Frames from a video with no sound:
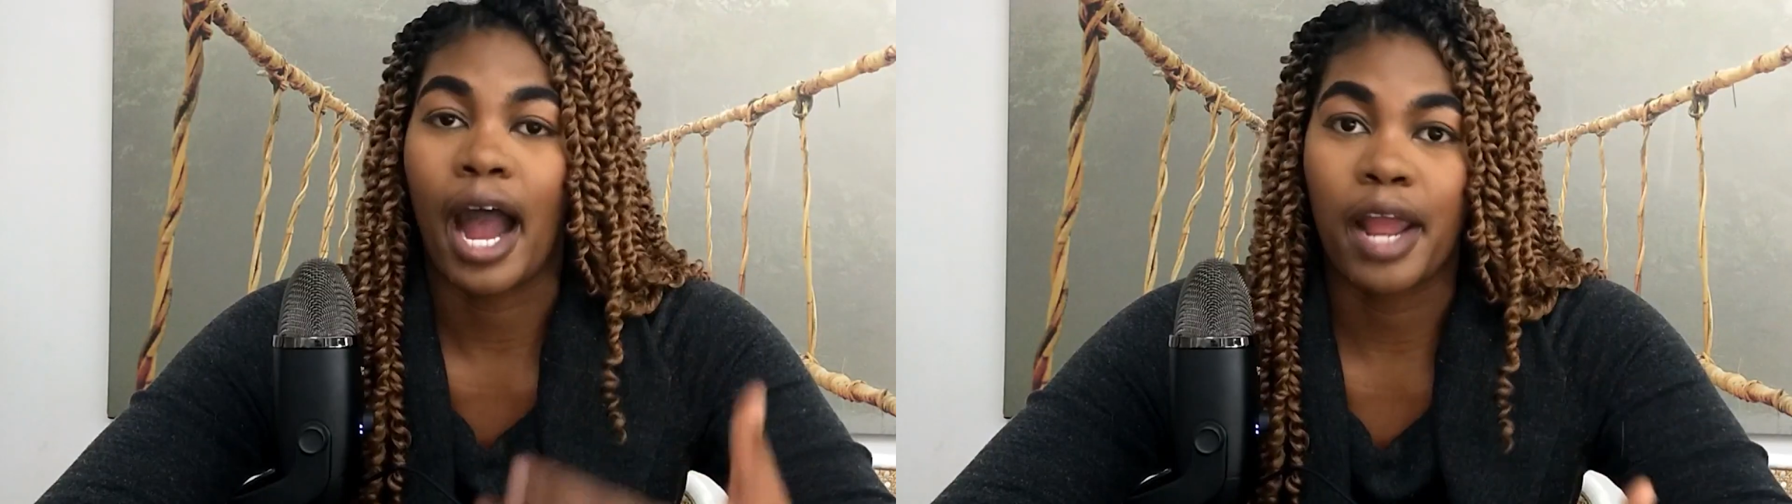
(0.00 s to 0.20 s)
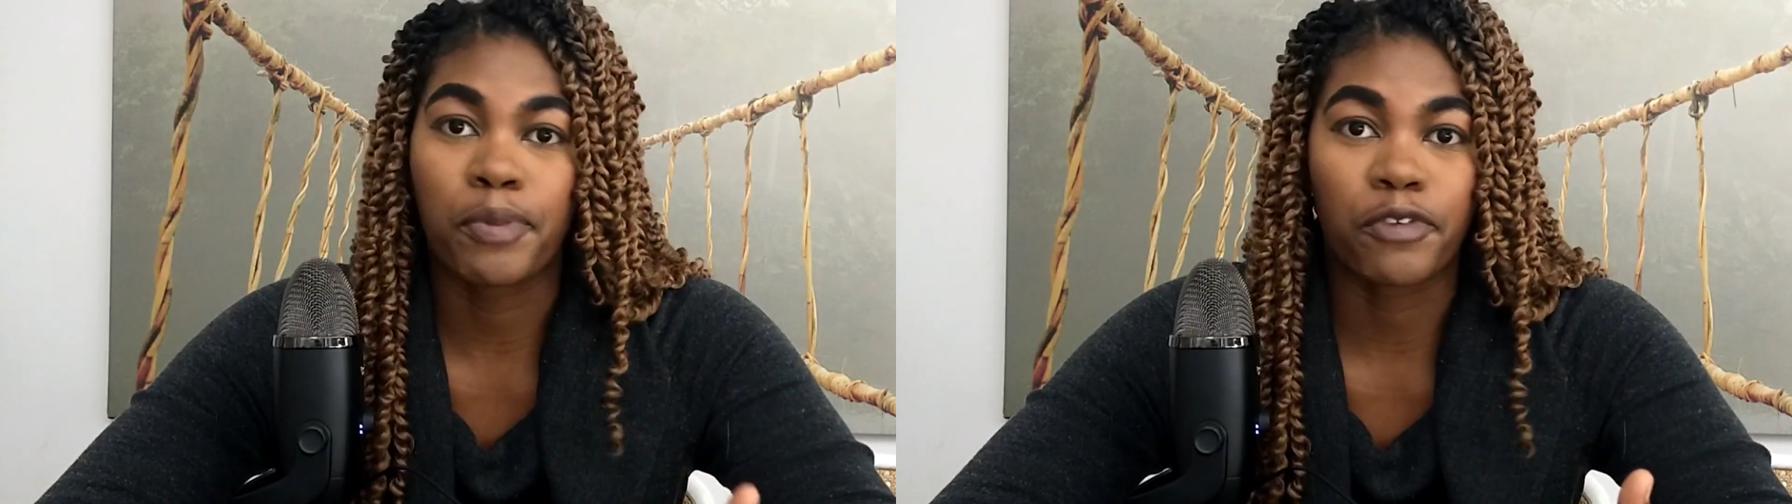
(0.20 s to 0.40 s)

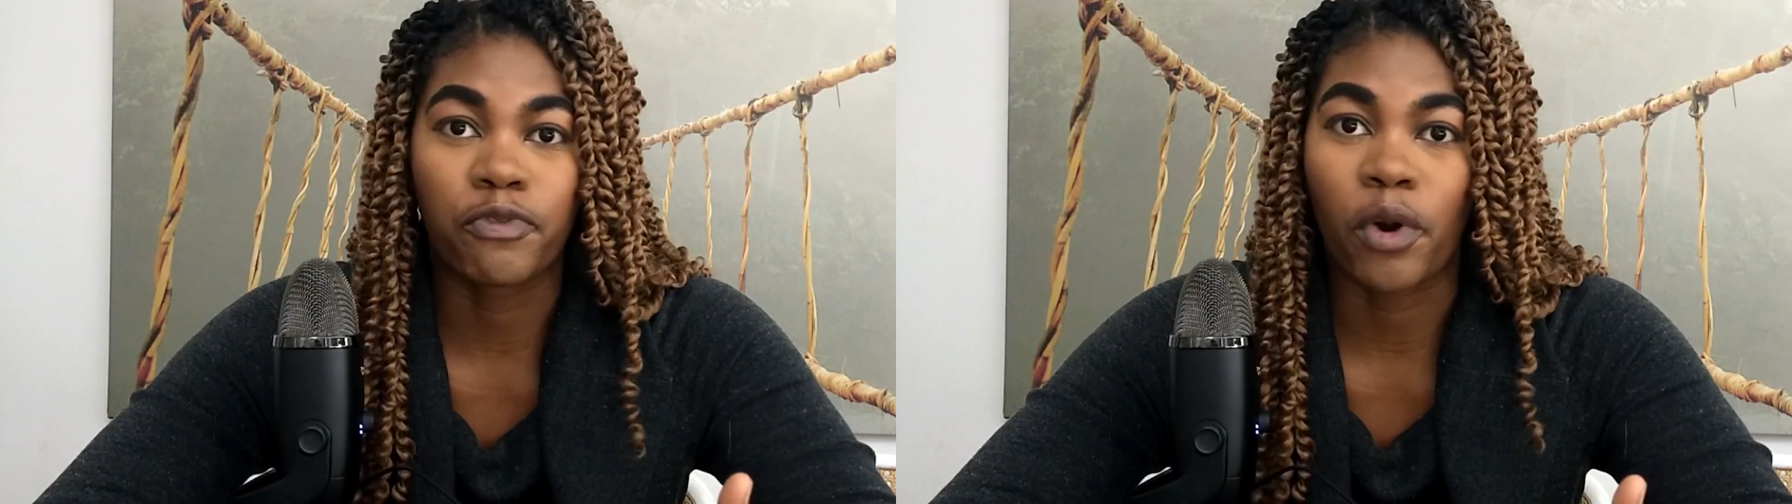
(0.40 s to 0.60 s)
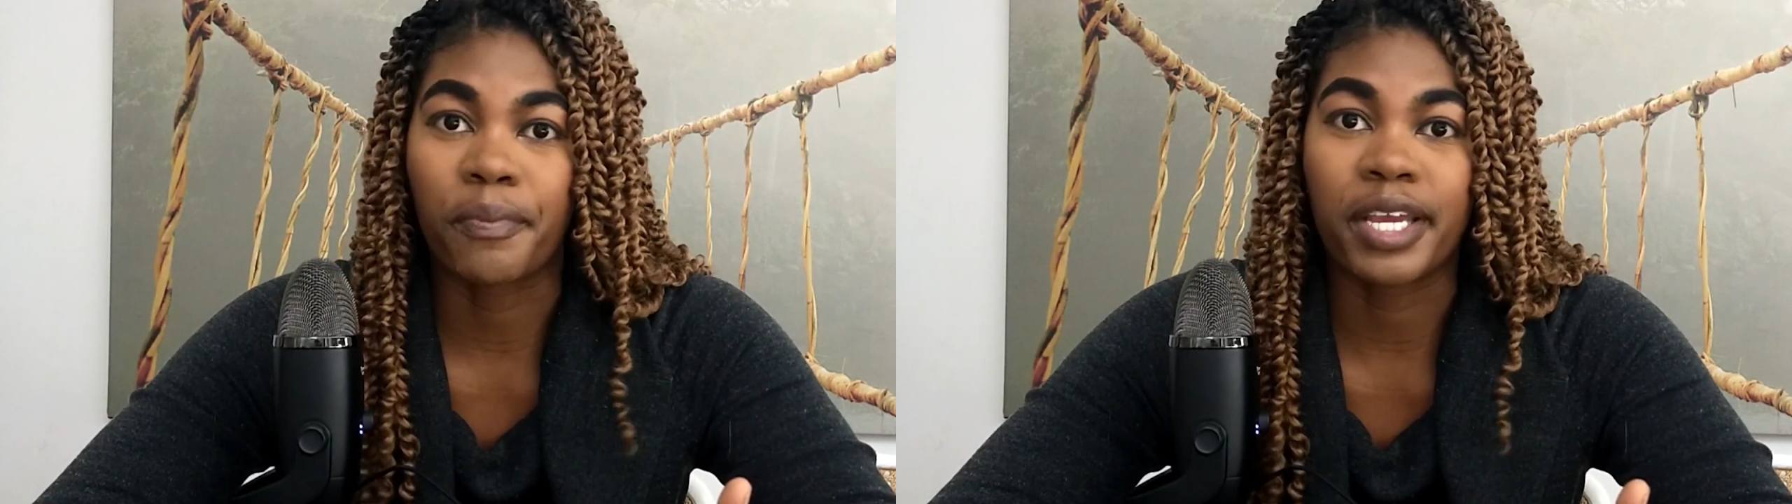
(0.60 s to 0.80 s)
high
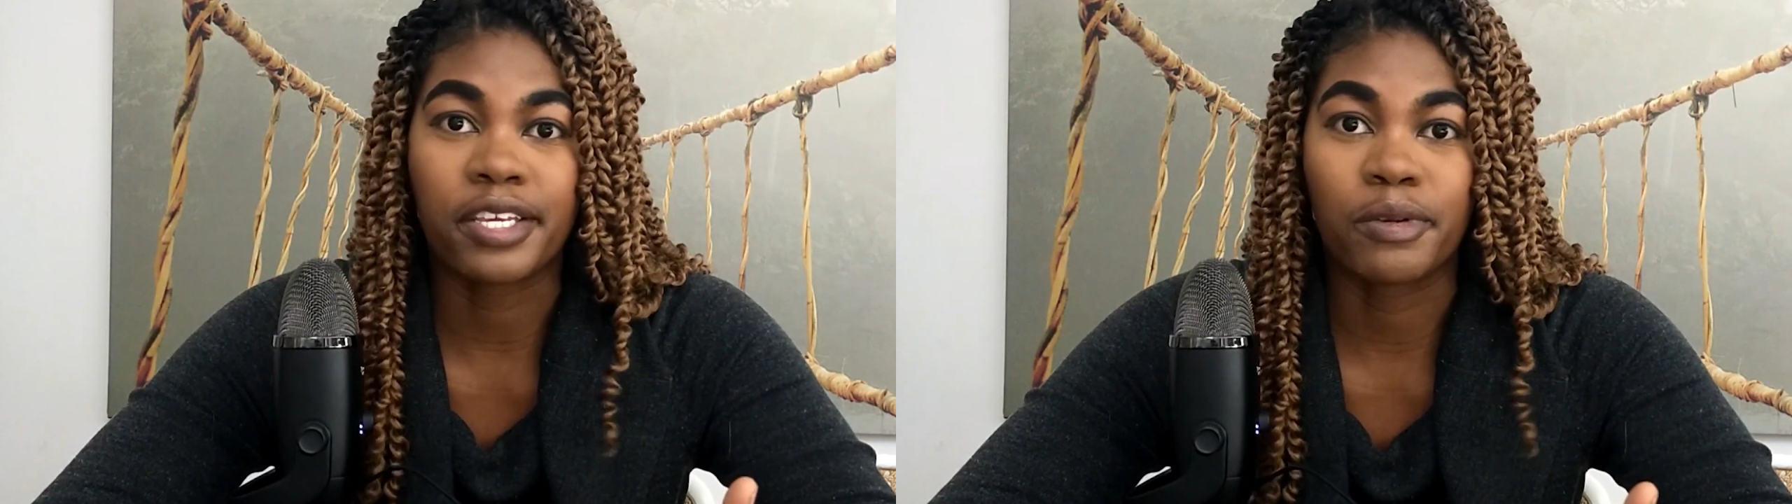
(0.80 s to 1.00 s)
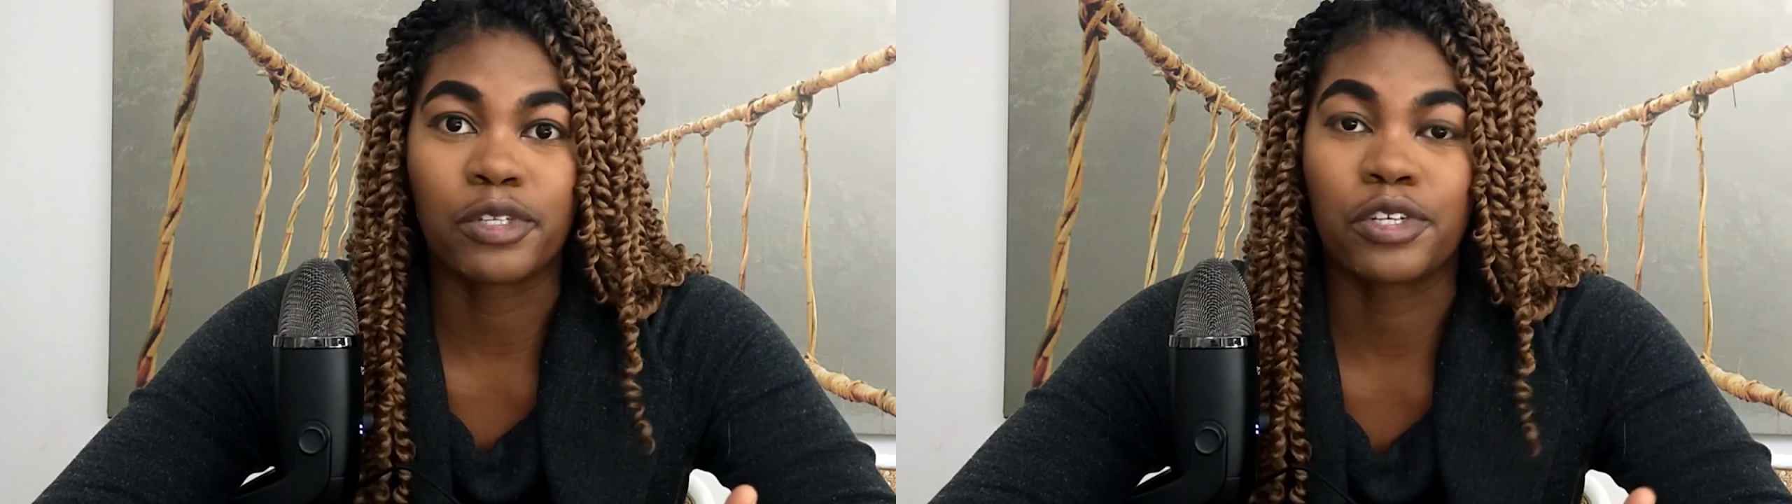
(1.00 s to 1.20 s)

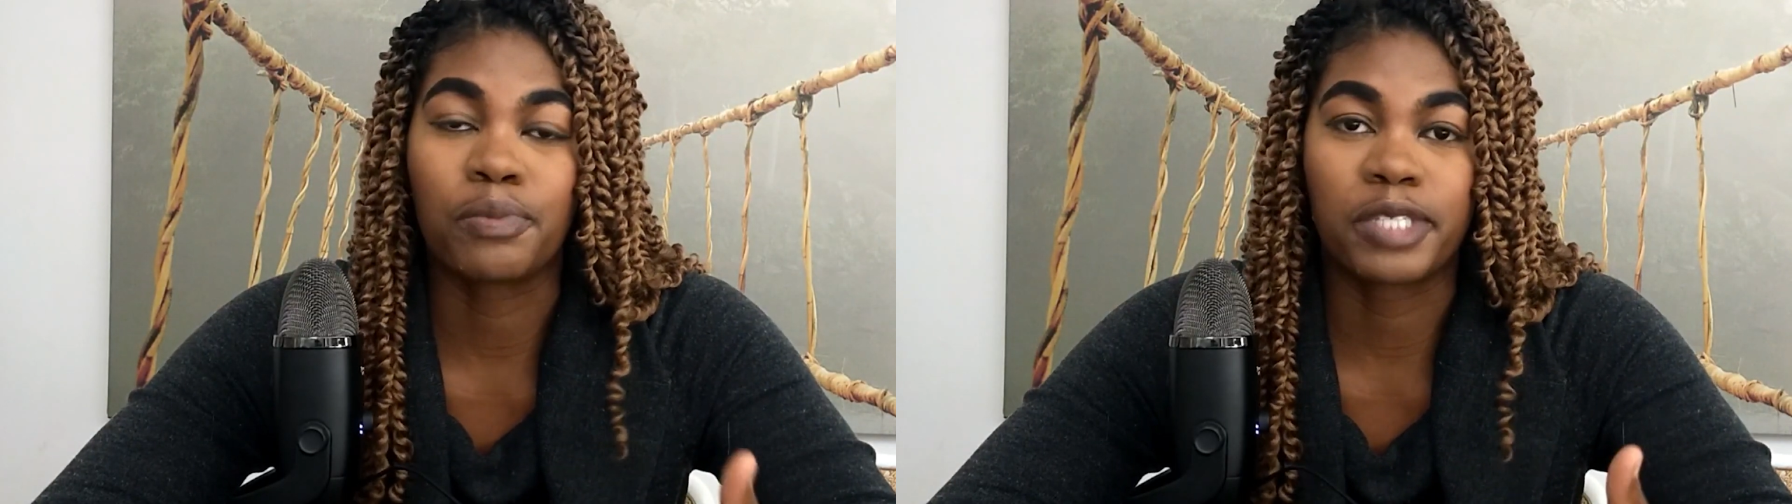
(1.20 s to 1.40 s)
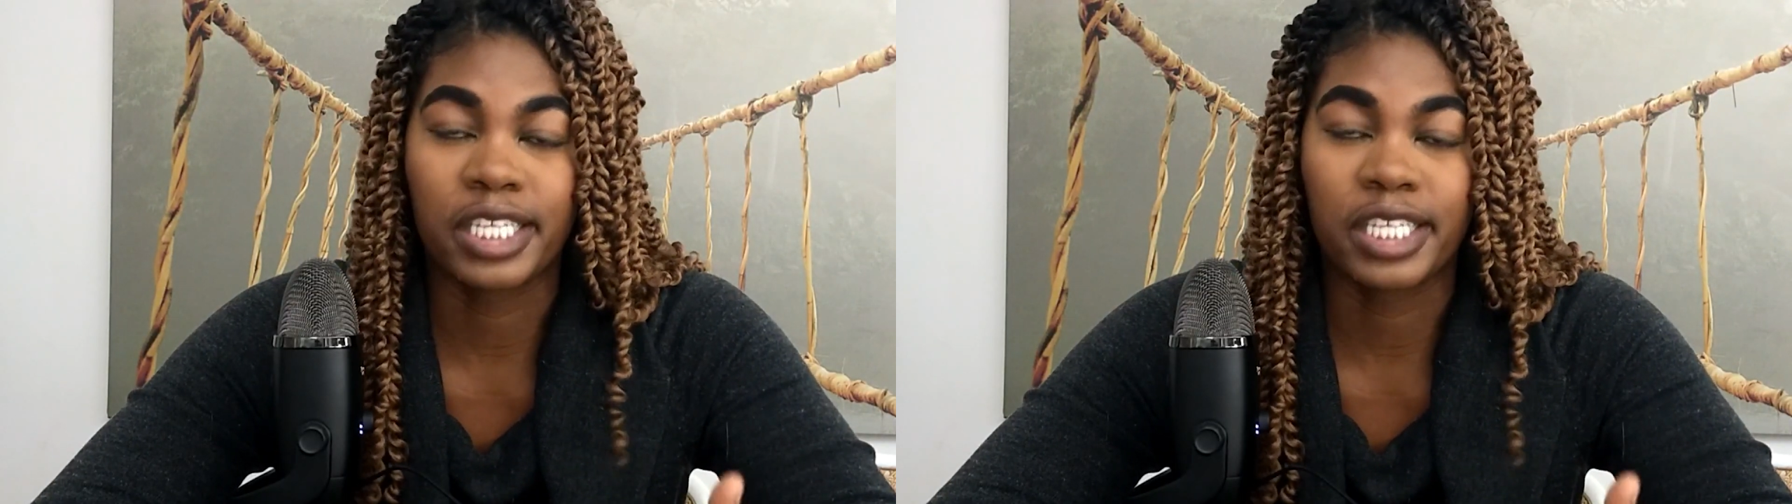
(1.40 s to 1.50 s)
performing YouTube